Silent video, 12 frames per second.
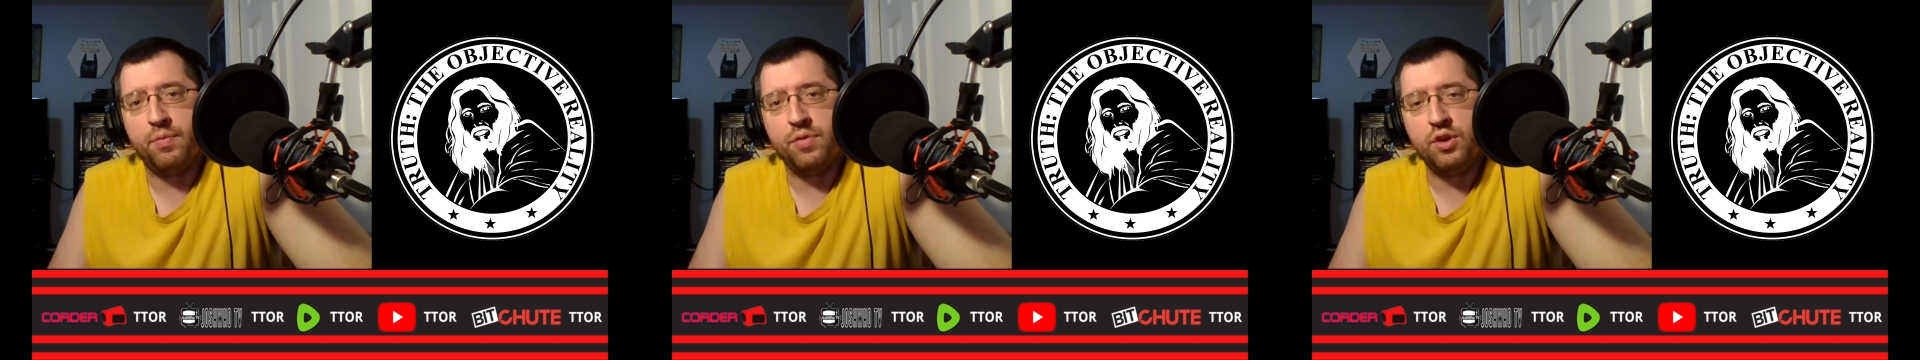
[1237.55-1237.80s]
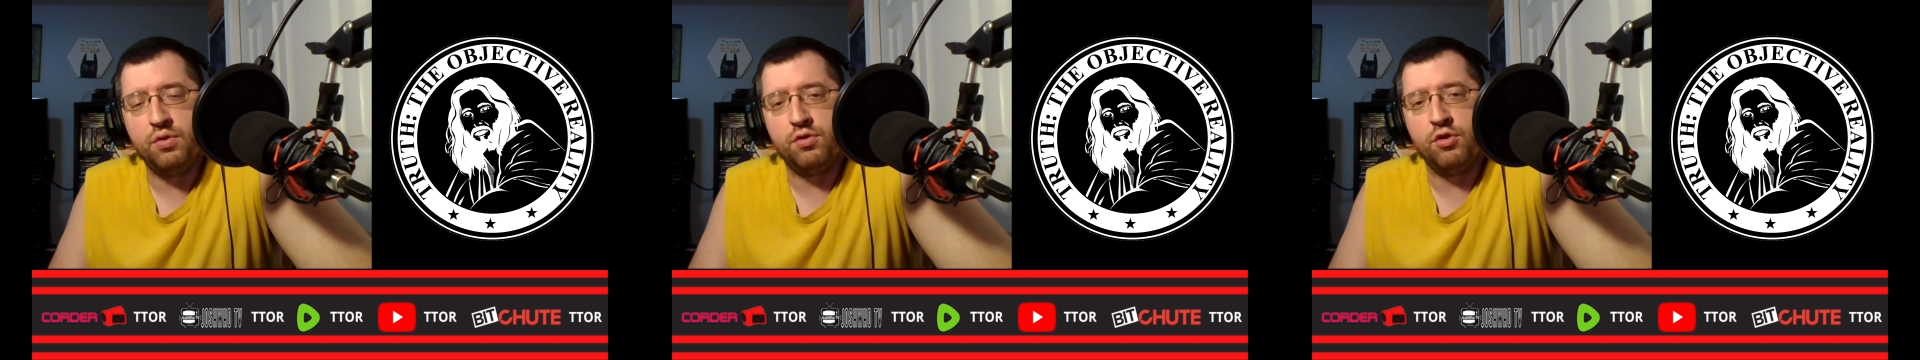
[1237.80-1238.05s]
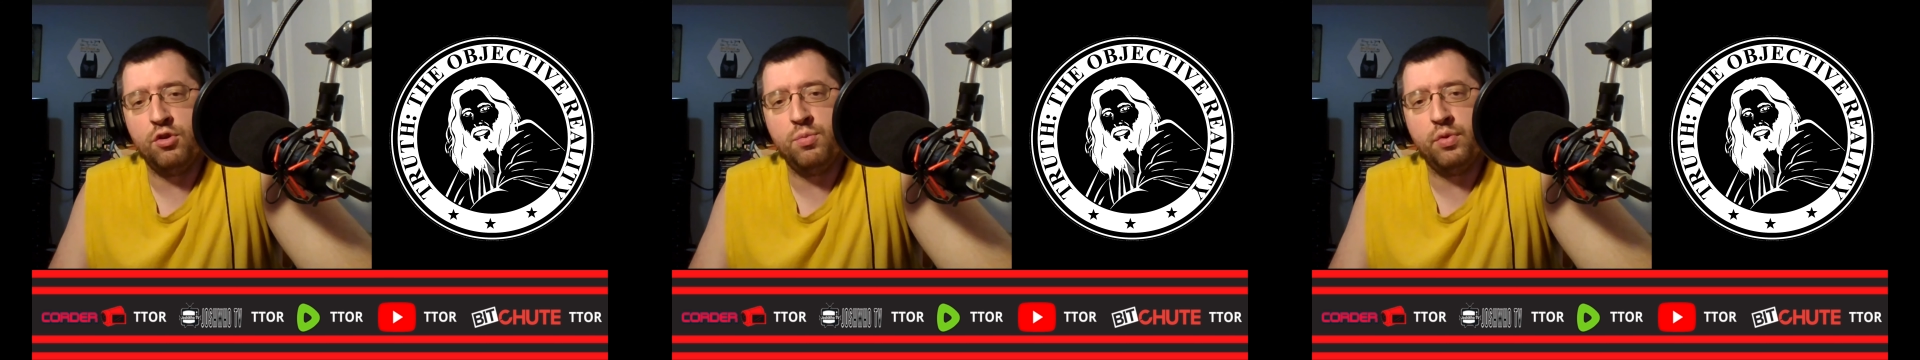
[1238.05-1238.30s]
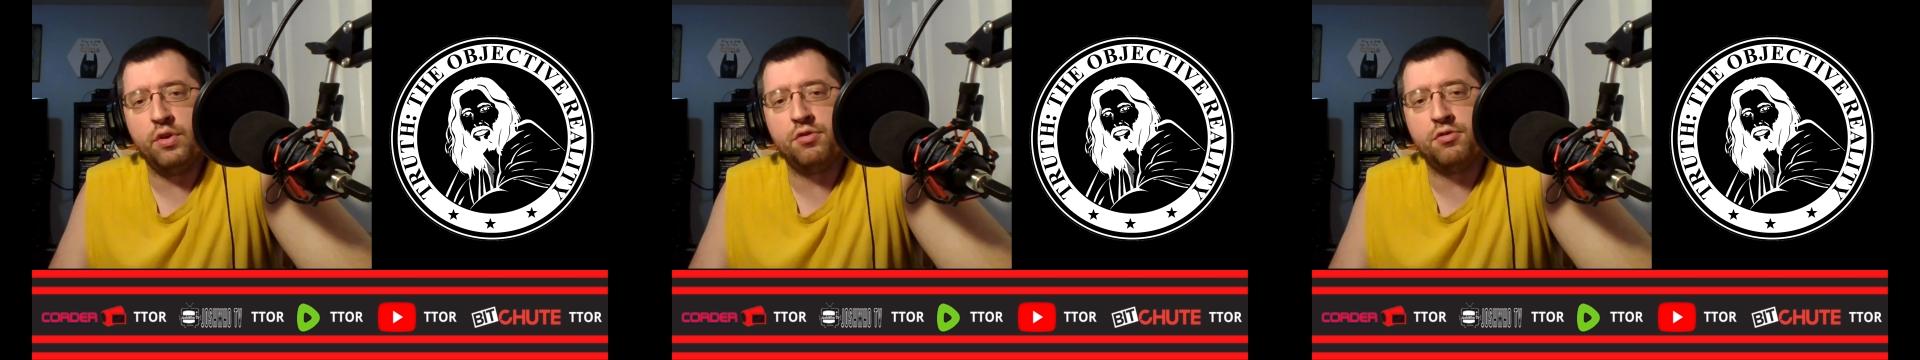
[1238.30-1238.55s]
YouTube
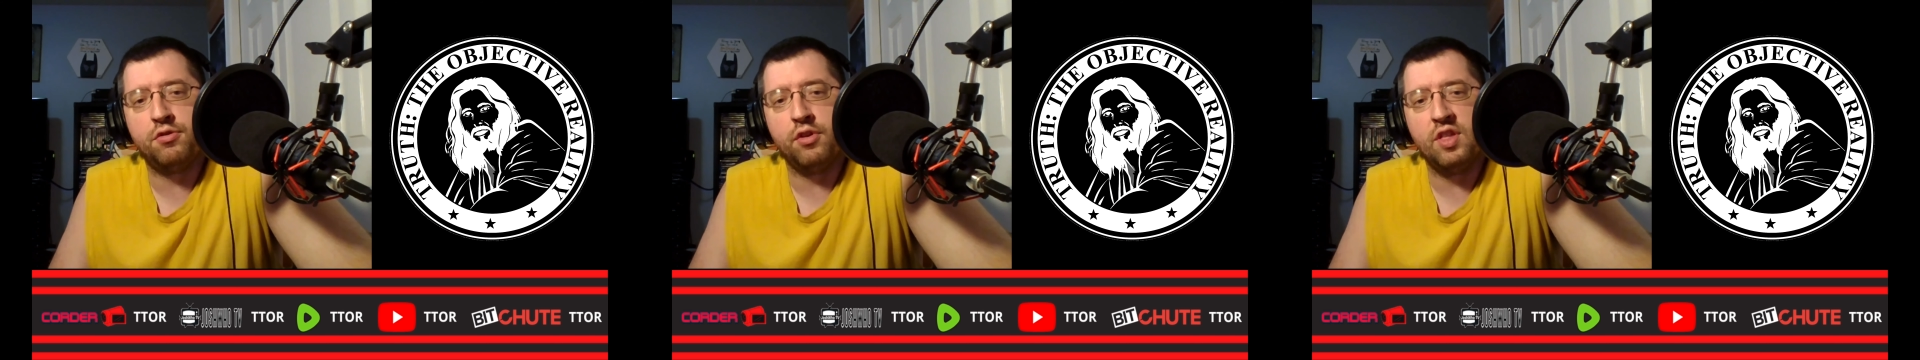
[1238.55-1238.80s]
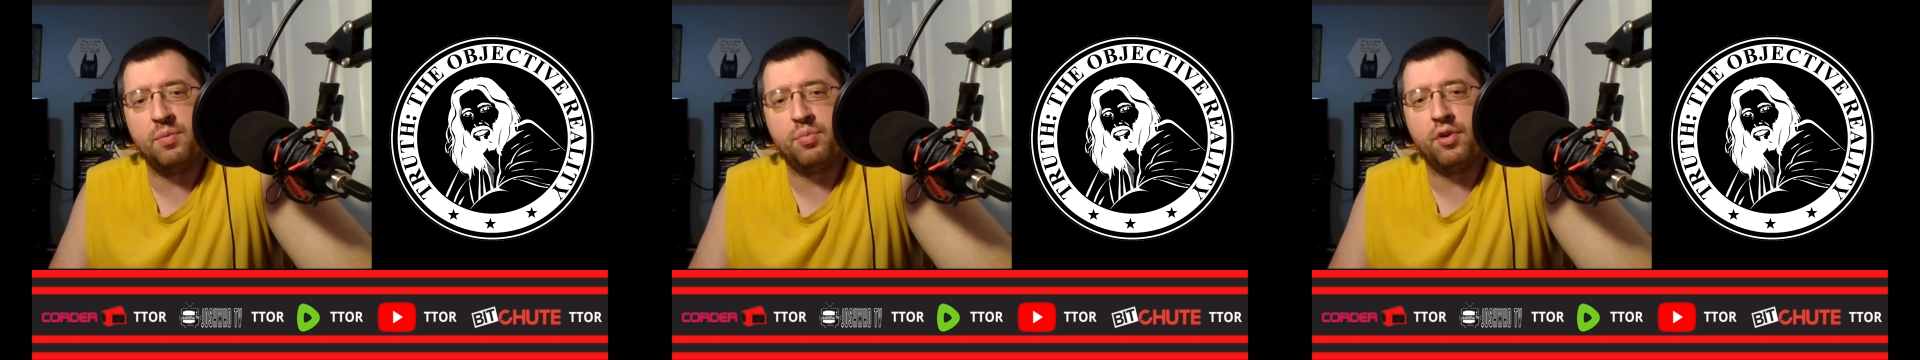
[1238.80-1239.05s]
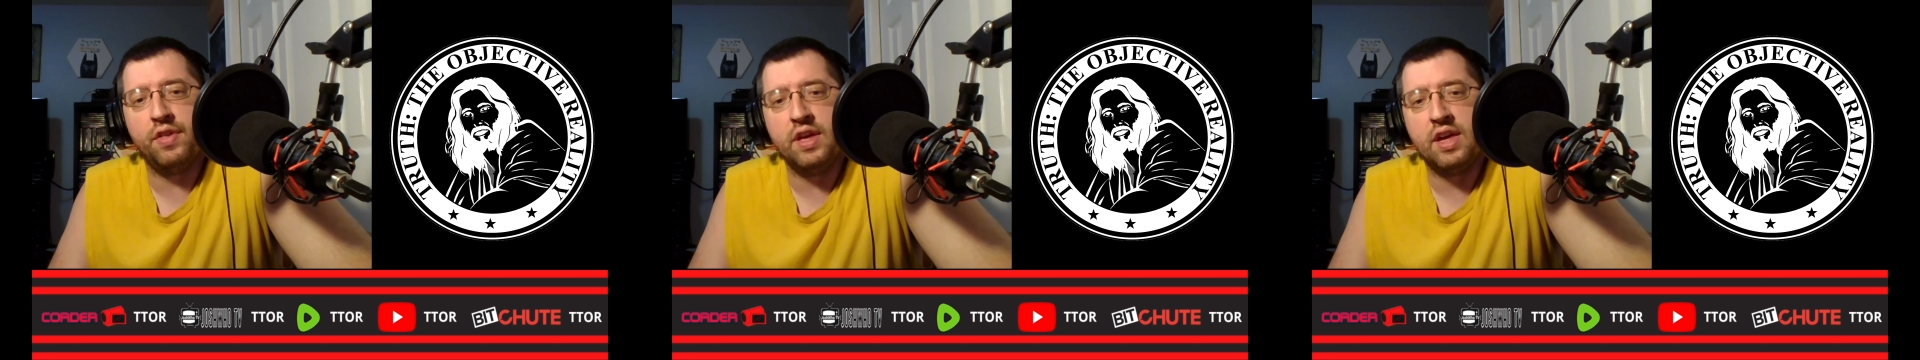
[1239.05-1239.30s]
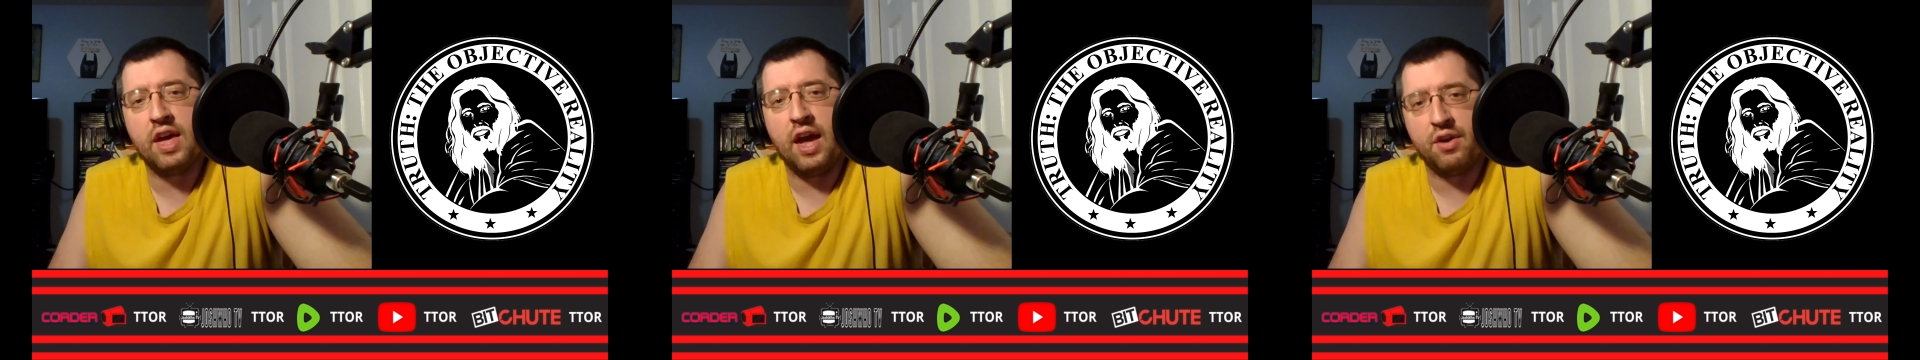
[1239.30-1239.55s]
was deliberately
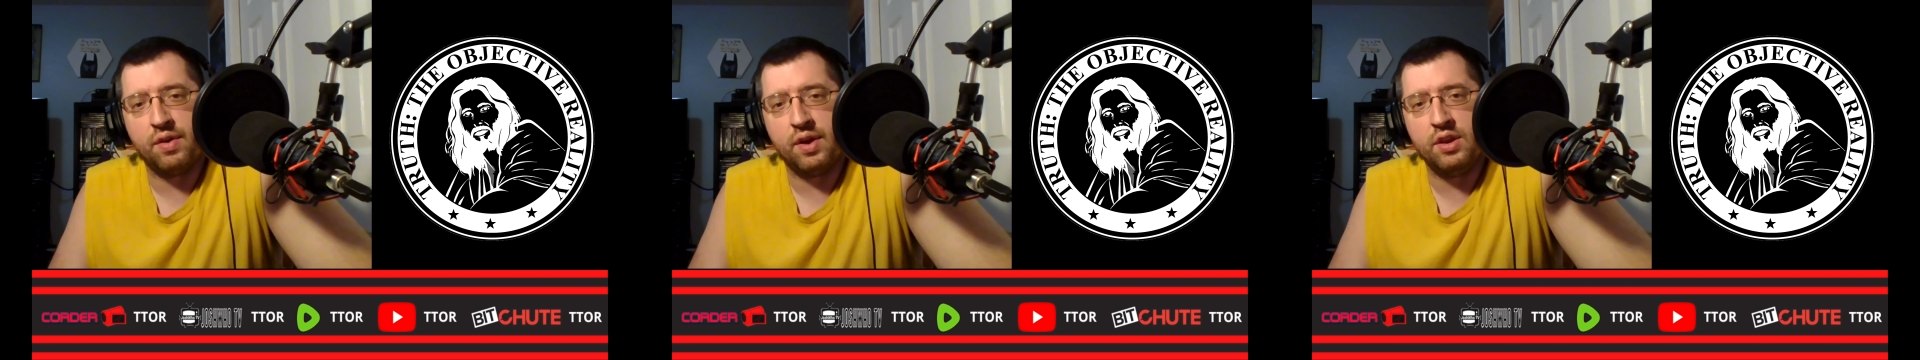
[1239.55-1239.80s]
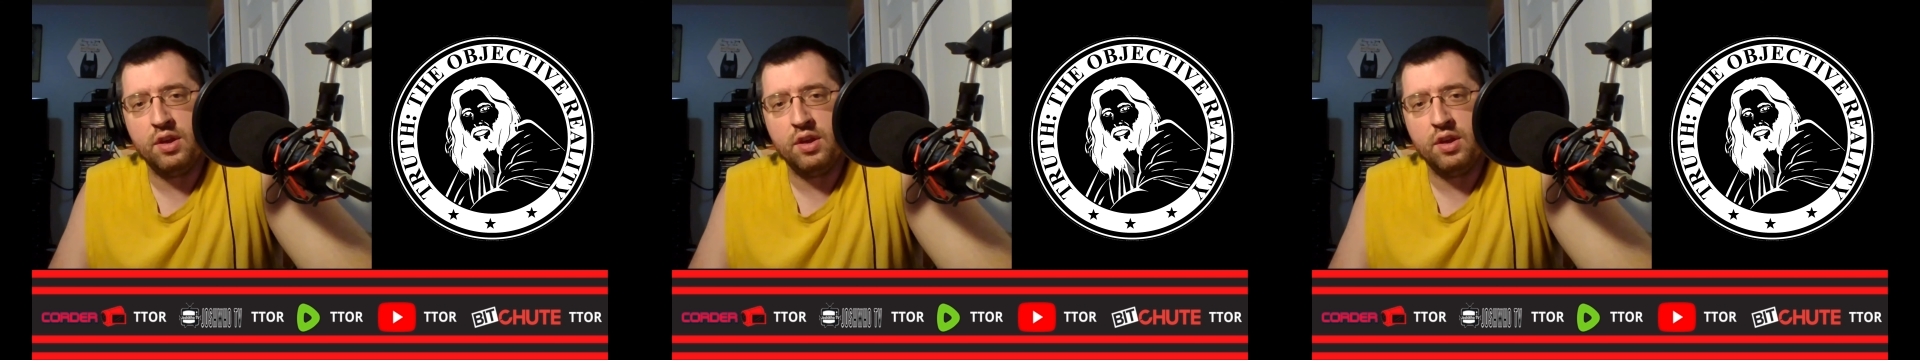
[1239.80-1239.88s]
catering